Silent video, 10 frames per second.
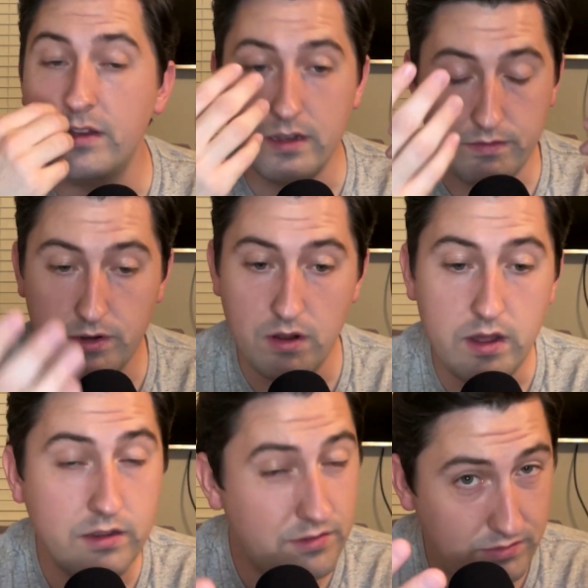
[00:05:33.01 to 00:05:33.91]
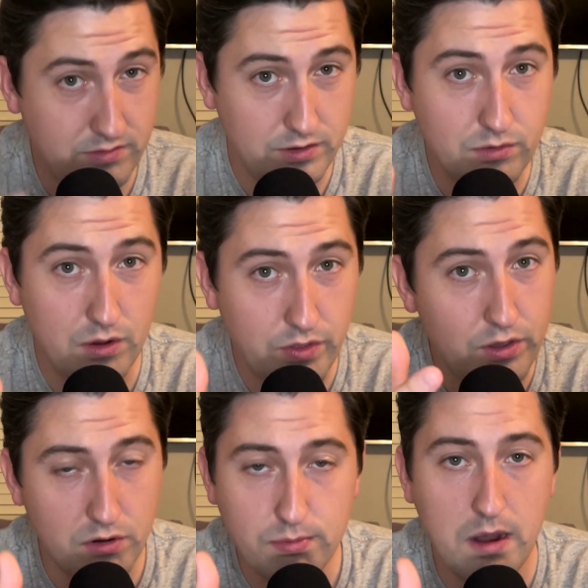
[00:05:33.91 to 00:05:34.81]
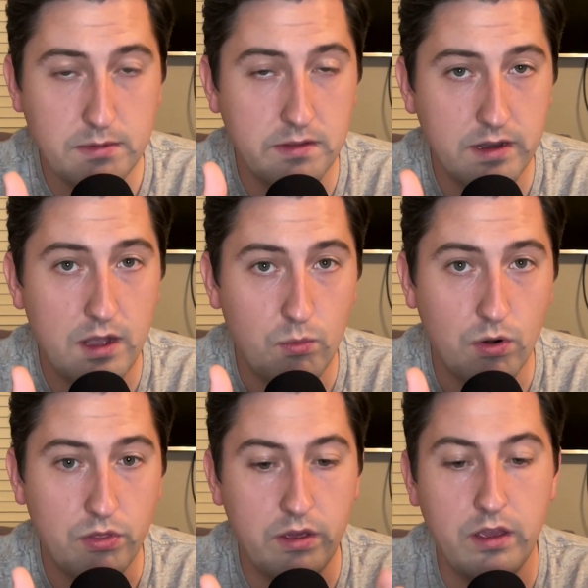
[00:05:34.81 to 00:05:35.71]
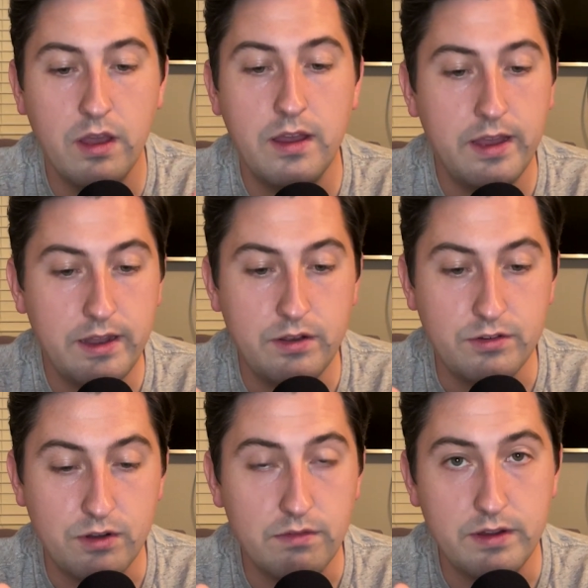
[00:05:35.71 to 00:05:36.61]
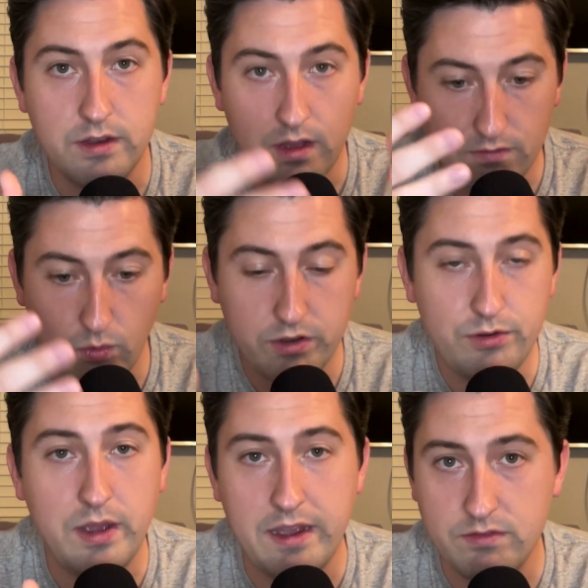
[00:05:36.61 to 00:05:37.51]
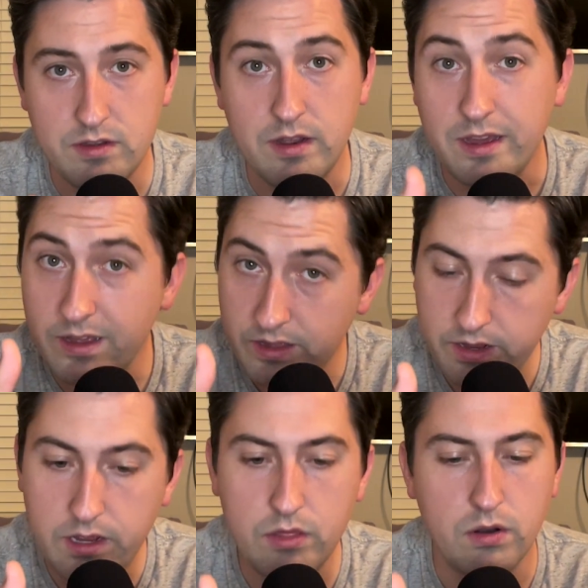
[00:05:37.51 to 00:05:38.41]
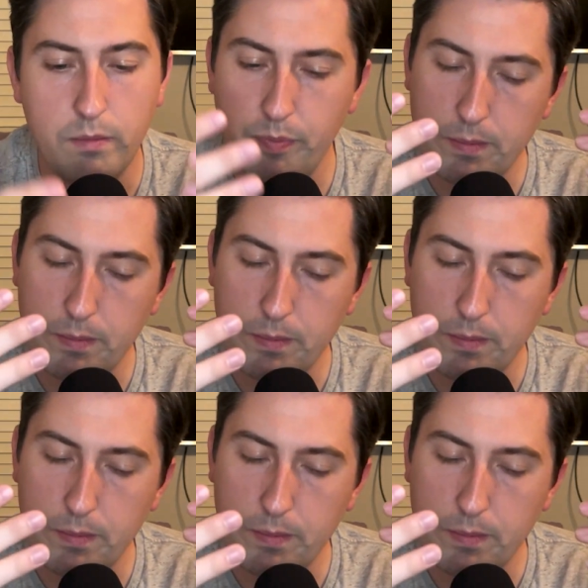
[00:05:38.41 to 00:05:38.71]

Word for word: And if you're honest, you know that you're probably not worthy and deserving of what you have today either.